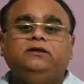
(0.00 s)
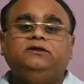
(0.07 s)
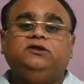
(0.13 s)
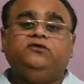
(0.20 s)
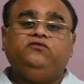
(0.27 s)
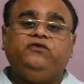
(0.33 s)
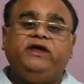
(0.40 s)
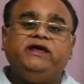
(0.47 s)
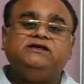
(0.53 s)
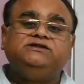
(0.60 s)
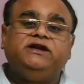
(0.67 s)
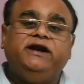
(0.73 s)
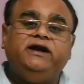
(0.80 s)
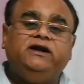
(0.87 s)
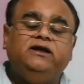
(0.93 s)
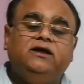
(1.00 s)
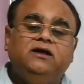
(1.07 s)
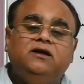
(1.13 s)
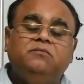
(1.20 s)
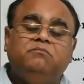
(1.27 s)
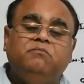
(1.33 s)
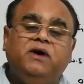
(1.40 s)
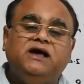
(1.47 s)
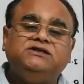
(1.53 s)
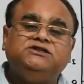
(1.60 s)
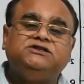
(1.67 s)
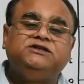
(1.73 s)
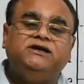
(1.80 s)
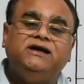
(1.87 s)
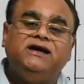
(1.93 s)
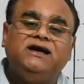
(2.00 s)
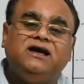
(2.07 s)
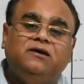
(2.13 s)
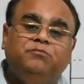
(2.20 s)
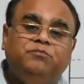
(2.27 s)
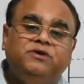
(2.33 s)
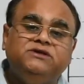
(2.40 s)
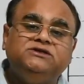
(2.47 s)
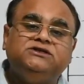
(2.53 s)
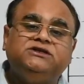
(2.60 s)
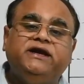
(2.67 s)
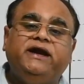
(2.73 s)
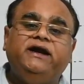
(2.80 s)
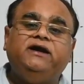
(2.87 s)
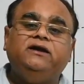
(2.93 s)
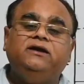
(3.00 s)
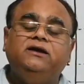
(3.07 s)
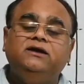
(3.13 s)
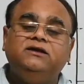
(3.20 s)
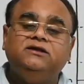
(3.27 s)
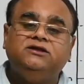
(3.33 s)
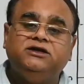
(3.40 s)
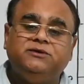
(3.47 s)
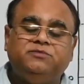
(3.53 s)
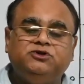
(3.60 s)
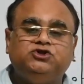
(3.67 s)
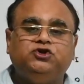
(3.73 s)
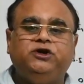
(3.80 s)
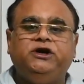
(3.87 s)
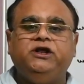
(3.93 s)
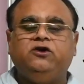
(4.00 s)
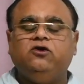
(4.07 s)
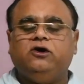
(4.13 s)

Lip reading: the wage rate must compensate the opportunity